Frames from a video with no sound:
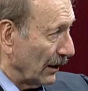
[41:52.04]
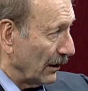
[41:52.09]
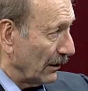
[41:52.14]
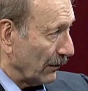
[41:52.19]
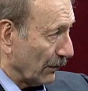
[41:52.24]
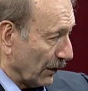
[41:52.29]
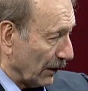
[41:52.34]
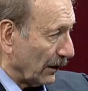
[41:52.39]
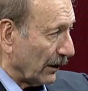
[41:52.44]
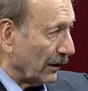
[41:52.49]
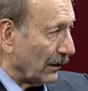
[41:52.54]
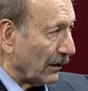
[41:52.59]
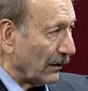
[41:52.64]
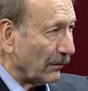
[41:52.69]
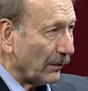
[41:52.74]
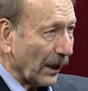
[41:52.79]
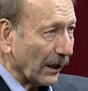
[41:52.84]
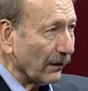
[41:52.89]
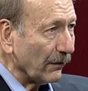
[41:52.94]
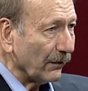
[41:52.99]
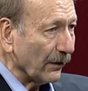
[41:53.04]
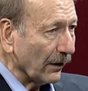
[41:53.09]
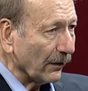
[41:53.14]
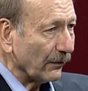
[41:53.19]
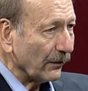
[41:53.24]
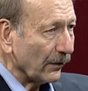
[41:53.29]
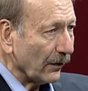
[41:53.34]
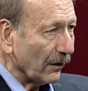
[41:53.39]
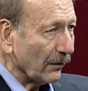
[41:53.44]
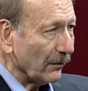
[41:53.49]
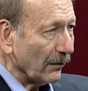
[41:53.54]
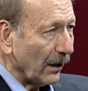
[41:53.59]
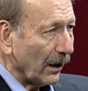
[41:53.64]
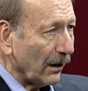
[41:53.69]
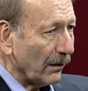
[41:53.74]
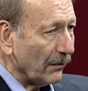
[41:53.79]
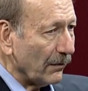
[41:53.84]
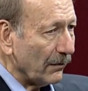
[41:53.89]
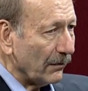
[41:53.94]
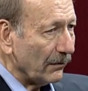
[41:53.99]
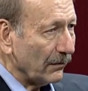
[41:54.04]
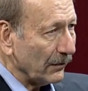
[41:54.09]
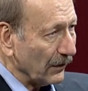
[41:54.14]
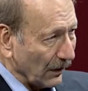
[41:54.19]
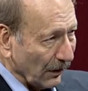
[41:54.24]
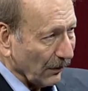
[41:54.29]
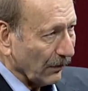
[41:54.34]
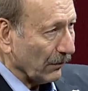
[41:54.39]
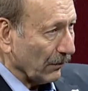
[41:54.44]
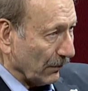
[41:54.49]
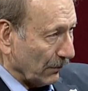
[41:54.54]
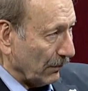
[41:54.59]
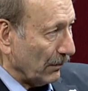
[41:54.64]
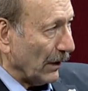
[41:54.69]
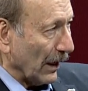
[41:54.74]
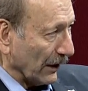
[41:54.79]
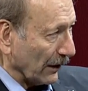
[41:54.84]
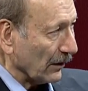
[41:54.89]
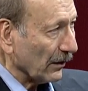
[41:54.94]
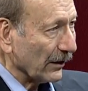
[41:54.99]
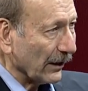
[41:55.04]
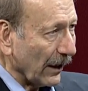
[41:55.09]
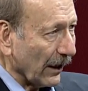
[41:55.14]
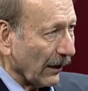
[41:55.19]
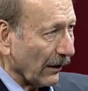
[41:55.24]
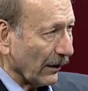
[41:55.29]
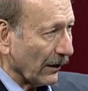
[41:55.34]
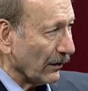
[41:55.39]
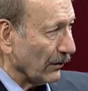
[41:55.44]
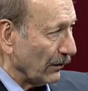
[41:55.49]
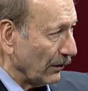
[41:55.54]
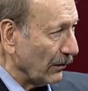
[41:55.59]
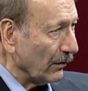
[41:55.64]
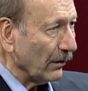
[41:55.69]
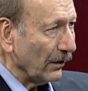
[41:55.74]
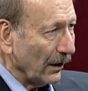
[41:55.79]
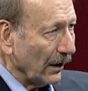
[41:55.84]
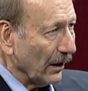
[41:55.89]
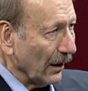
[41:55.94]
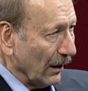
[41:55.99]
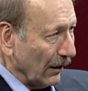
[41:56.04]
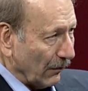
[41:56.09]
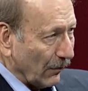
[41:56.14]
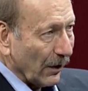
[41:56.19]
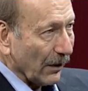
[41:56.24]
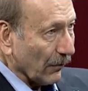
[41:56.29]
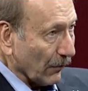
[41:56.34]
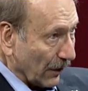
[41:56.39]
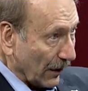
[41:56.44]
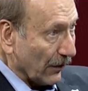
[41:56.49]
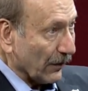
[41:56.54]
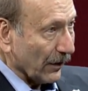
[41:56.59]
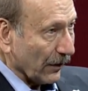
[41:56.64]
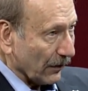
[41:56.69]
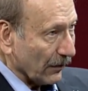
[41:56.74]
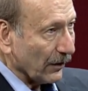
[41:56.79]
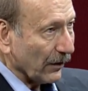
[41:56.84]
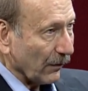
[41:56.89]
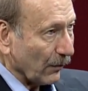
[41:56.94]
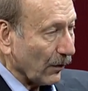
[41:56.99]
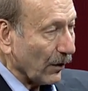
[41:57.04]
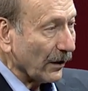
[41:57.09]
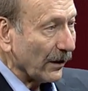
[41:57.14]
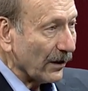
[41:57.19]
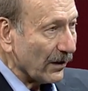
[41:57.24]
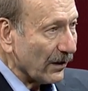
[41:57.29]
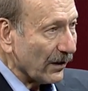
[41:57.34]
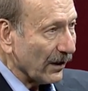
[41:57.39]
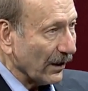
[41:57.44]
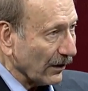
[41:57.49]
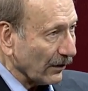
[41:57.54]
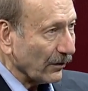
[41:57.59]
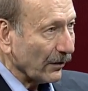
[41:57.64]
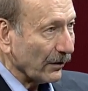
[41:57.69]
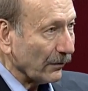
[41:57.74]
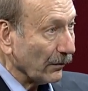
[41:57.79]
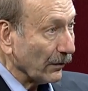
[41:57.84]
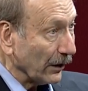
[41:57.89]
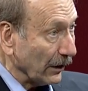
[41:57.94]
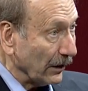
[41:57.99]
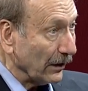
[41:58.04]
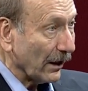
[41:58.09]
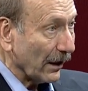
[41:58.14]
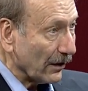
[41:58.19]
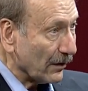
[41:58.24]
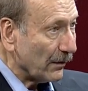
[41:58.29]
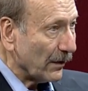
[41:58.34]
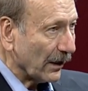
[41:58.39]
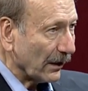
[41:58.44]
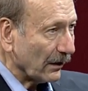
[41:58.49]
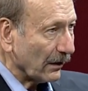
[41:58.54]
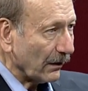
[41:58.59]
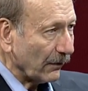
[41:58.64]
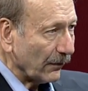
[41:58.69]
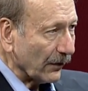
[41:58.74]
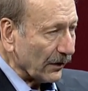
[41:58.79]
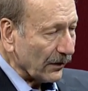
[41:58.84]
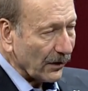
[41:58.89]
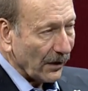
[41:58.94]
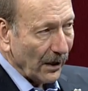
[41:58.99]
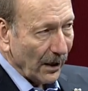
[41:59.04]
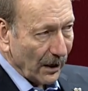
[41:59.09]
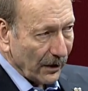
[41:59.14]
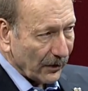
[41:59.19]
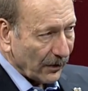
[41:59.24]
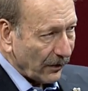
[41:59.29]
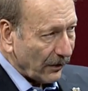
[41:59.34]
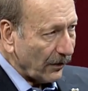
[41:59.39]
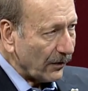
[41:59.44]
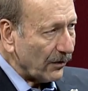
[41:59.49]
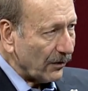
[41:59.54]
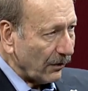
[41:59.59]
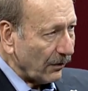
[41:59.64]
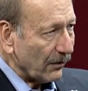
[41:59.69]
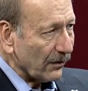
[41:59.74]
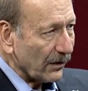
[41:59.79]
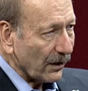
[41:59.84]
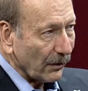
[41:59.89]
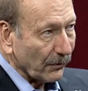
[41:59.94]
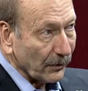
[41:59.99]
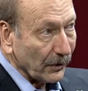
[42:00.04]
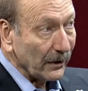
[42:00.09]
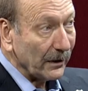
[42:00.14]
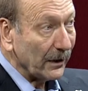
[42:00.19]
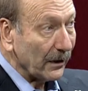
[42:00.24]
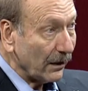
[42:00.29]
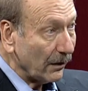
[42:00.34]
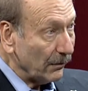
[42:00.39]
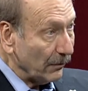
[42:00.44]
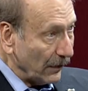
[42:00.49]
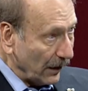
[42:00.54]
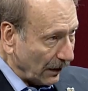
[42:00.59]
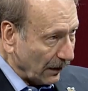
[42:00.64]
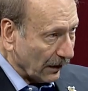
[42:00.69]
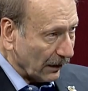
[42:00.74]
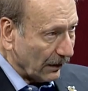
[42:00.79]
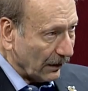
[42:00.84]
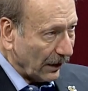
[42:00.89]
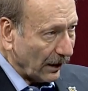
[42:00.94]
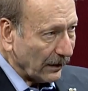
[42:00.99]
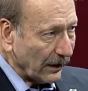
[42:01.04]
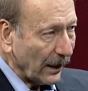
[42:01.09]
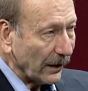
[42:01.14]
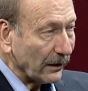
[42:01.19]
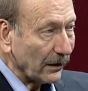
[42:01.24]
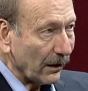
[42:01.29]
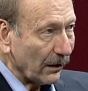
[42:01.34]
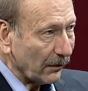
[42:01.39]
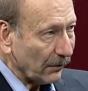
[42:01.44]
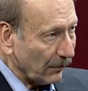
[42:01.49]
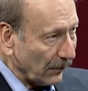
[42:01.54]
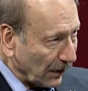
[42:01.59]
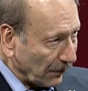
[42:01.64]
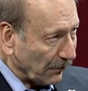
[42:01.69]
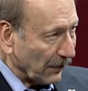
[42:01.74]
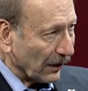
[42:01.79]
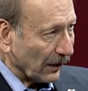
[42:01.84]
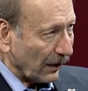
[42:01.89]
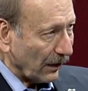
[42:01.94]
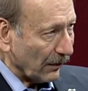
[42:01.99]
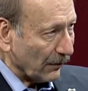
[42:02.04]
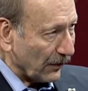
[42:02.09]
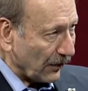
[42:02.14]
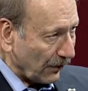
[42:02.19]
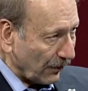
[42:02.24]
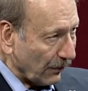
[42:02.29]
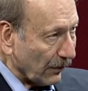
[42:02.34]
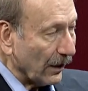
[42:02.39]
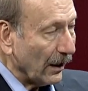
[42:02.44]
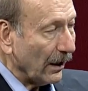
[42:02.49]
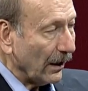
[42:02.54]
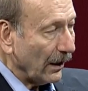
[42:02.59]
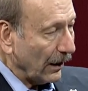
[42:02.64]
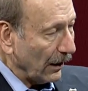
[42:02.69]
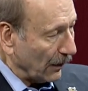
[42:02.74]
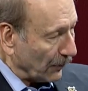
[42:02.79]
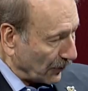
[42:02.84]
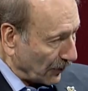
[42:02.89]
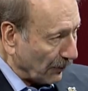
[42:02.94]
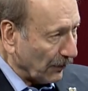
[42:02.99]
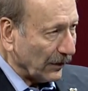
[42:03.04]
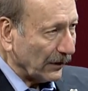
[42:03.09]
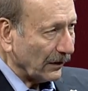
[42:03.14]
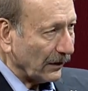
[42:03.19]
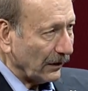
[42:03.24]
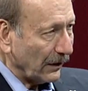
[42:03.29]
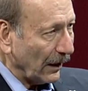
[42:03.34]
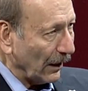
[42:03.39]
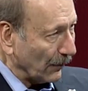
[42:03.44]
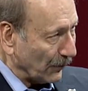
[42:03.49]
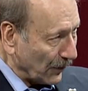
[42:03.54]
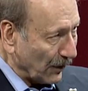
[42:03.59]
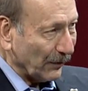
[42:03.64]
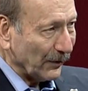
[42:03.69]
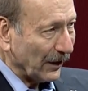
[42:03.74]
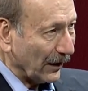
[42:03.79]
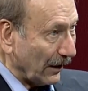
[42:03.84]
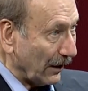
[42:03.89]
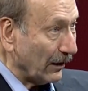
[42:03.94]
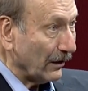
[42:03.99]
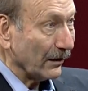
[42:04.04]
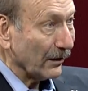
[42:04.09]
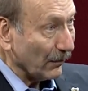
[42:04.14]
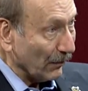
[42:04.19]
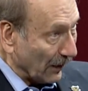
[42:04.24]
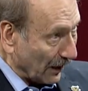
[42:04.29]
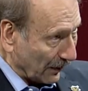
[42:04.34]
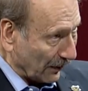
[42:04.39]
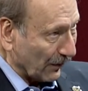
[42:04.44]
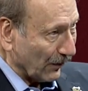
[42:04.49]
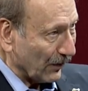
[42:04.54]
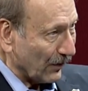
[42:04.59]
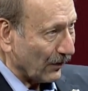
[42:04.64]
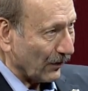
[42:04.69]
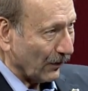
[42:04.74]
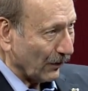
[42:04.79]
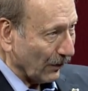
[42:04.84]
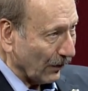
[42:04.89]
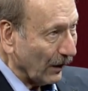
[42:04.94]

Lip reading: really benefit from medical care, and where their work as an intern really does make a difference. So those students are really committed, and that commitment comes through. Helps them to get into medical school,